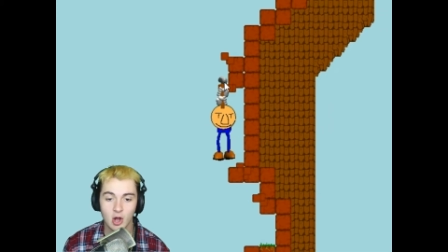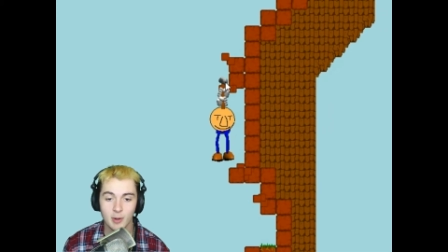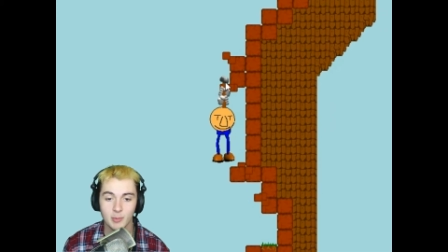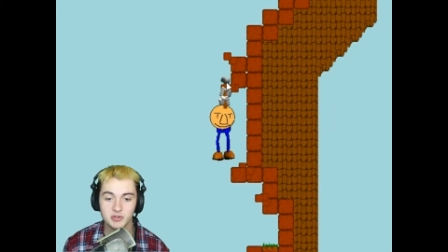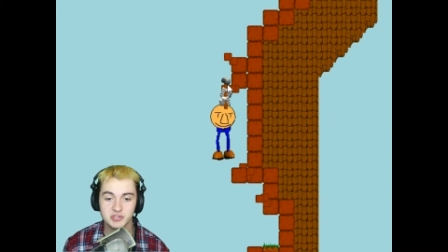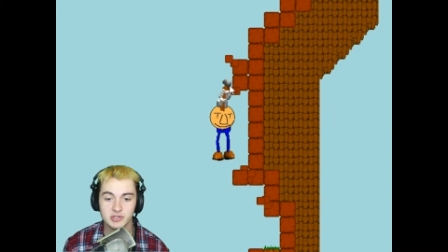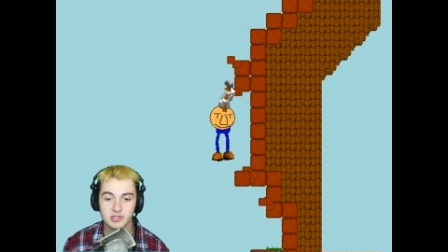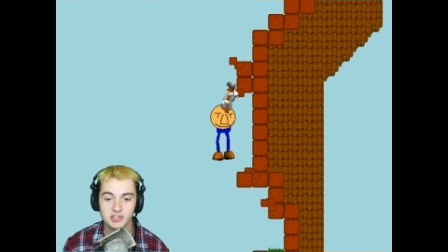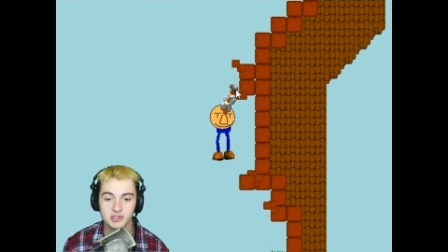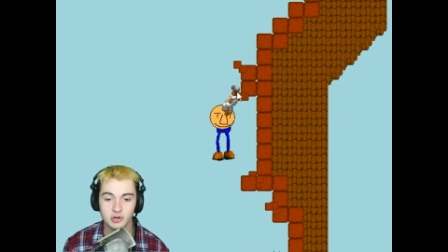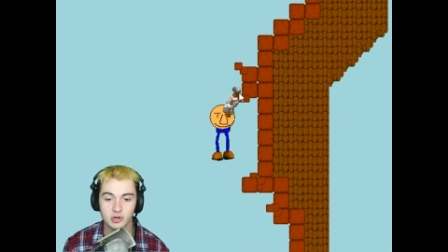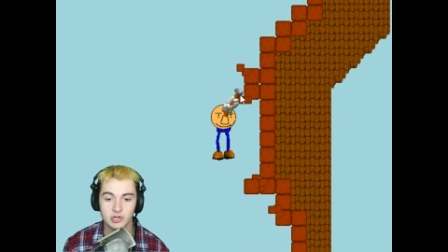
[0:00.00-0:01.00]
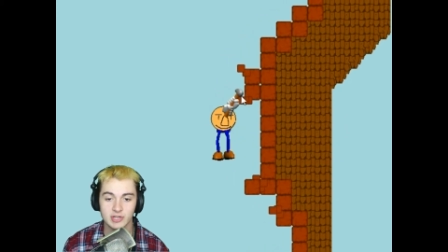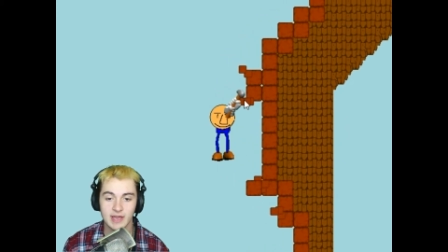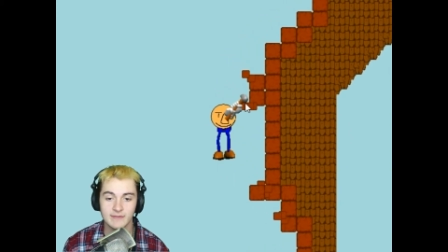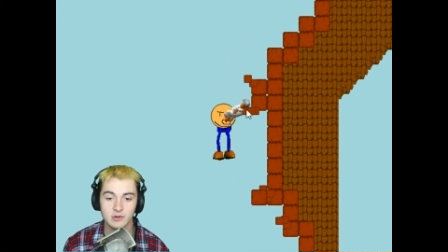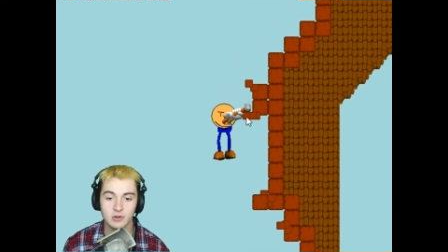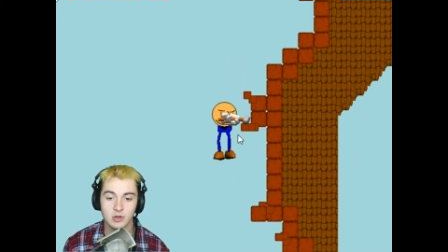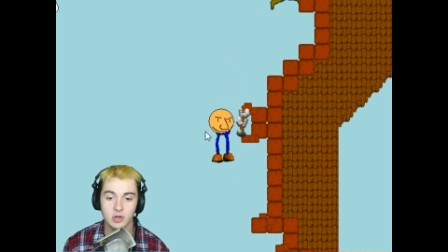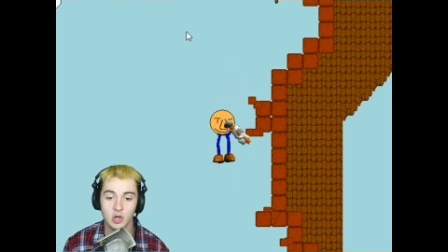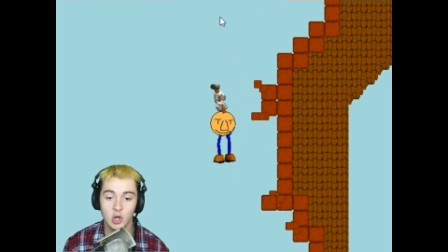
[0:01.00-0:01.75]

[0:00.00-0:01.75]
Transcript: almost to the third level.